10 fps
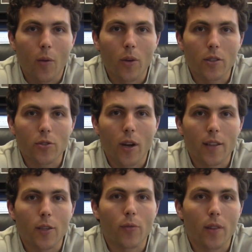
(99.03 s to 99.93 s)
I want to
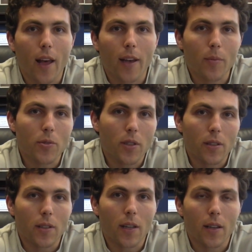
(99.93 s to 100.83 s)
try different lineups
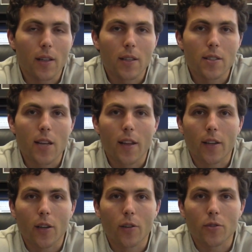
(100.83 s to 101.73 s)
and see how
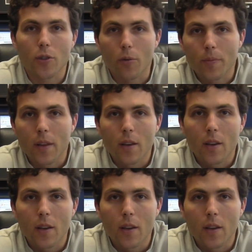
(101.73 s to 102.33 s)
that goes. So